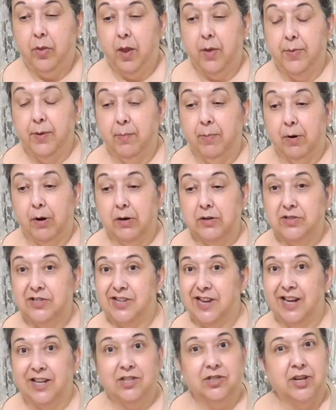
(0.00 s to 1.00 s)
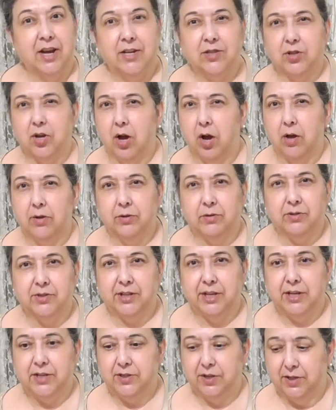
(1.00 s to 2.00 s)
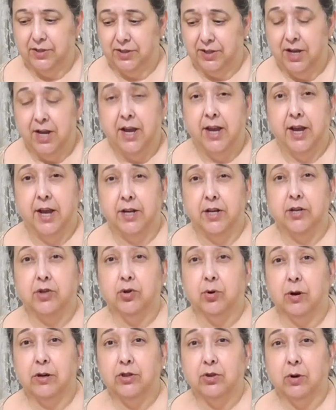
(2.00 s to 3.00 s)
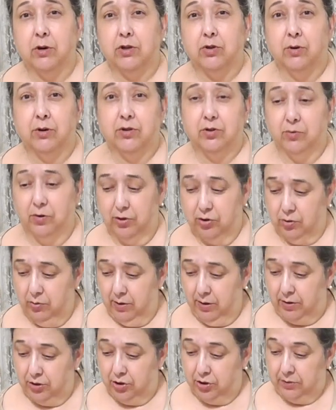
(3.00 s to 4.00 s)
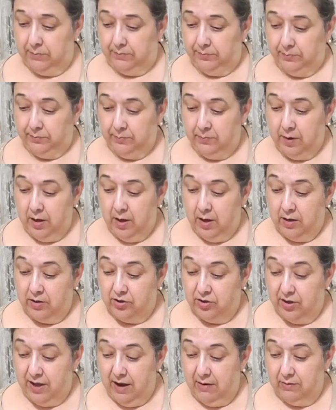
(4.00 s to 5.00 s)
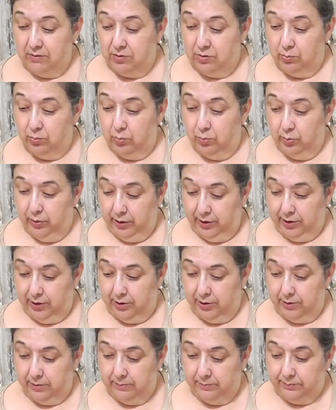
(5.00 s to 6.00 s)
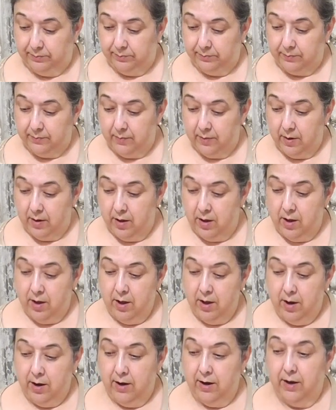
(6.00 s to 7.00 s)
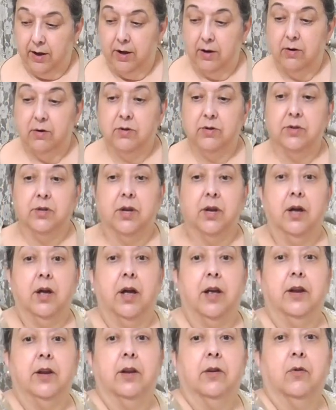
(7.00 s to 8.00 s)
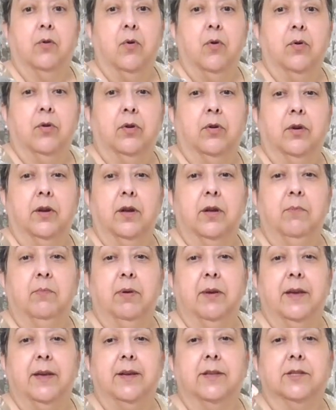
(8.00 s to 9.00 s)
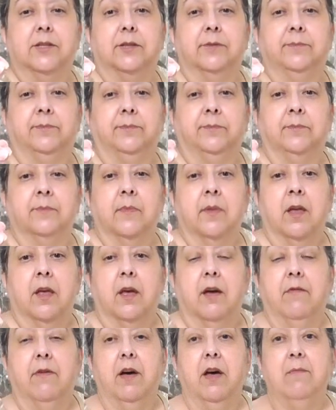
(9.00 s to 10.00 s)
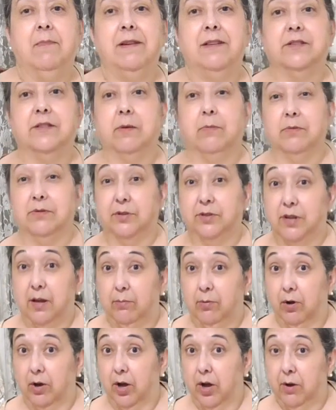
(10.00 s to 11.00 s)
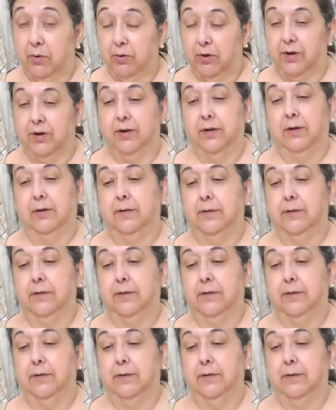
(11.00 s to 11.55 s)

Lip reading: the parsley. I can taste all those seasonings, and it's crunch, crunch, crunch, crunch, crunch. So that was really good. Now here's a corner end piece of hubby's that was double coated.